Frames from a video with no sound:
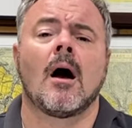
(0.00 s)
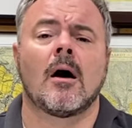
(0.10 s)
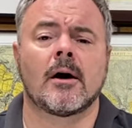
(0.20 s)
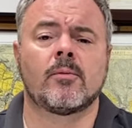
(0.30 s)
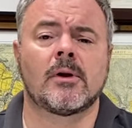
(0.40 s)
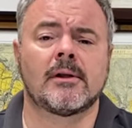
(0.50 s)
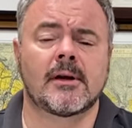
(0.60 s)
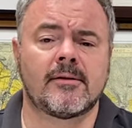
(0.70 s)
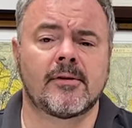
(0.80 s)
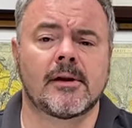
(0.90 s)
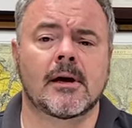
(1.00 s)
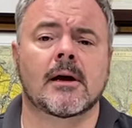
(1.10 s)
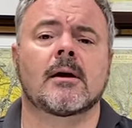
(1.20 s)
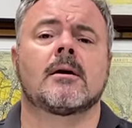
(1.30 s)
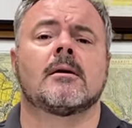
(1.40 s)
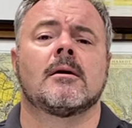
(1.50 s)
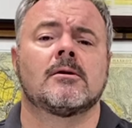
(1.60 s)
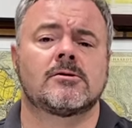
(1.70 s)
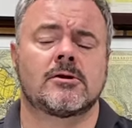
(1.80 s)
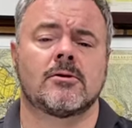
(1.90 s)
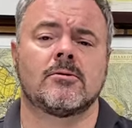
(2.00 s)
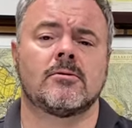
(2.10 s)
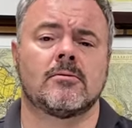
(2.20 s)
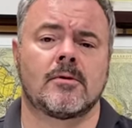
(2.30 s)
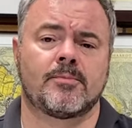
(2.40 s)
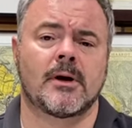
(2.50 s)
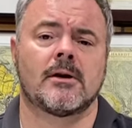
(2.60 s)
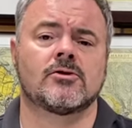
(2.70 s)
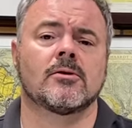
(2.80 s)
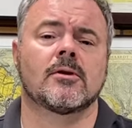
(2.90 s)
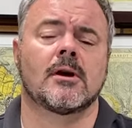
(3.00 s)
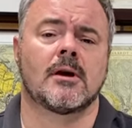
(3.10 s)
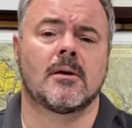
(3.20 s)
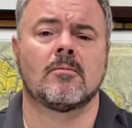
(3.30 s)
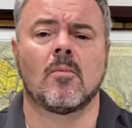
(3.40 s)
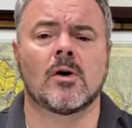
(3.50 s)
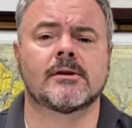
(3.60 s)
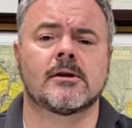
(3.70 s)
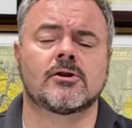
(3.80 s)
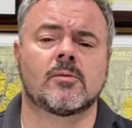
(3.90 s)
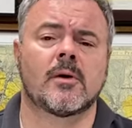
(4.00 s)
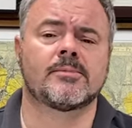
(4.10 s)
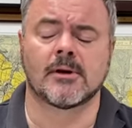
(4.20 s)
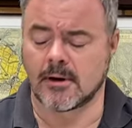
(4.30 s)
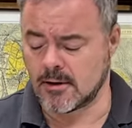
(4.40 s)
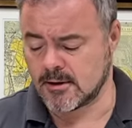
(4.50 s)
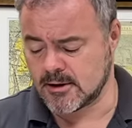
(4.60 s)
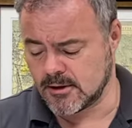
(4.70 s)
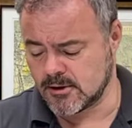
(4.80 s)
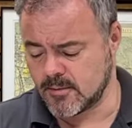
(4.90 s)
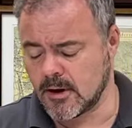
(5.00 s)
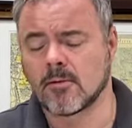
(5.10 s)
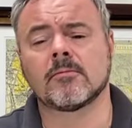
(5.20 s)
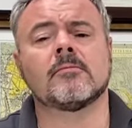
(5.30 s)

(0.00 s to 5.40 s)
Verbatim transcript: I will leave a link to the page on the Wine Searcher website that tells you about